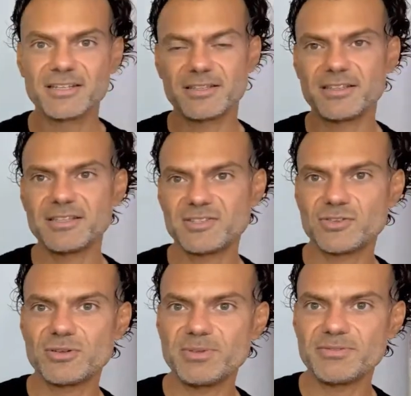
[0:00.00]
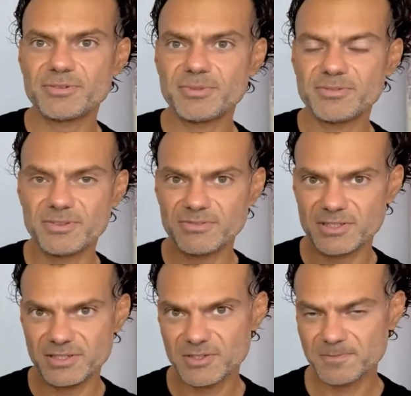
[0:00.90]
that this could be from the
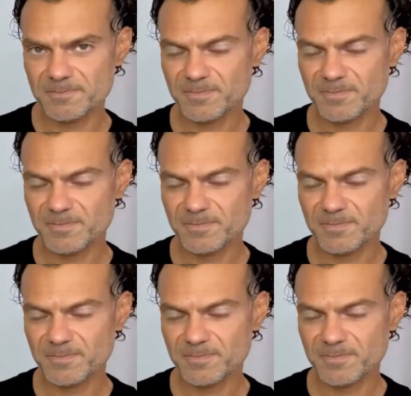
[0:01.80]
50s,